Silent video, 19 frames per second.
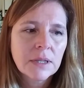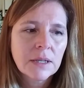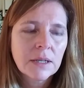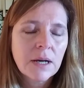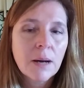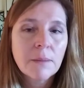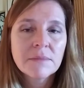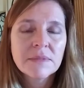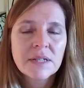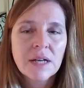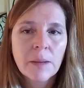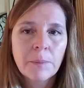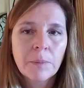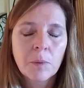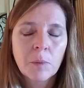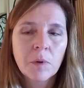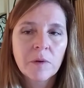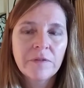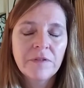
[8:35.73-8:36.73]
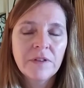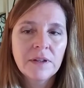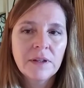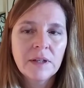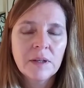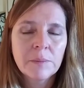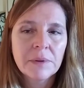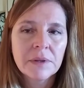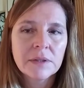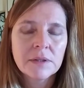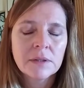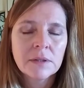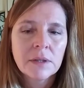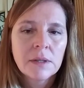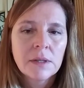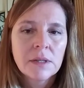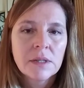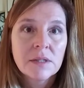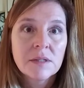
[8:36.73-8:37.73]
comes up or we're feeling a bit
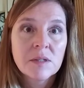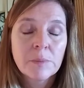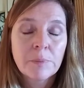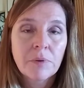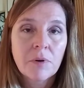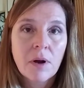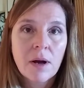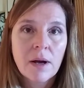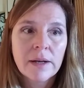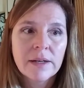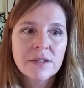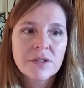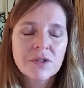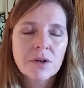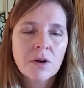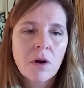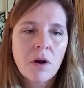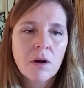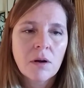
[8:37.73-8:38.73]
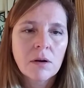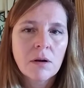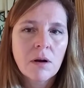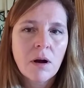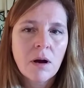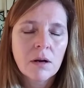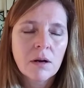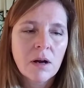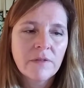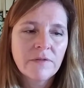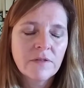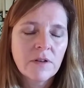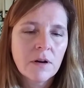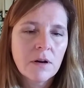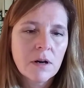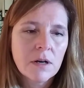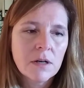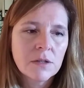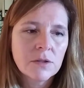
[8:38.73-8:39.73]
surprised or caught off
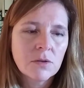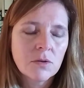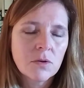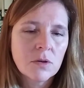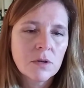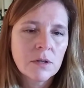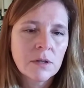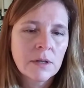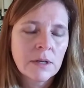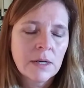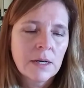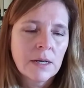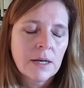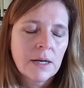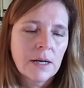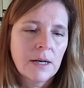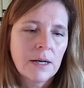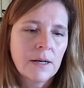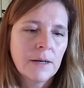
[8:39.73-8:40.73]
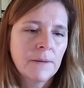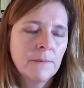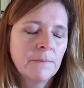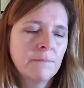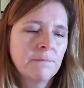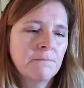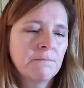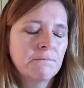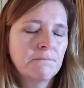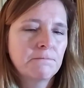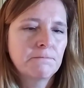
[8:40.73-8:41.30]
guard or, um,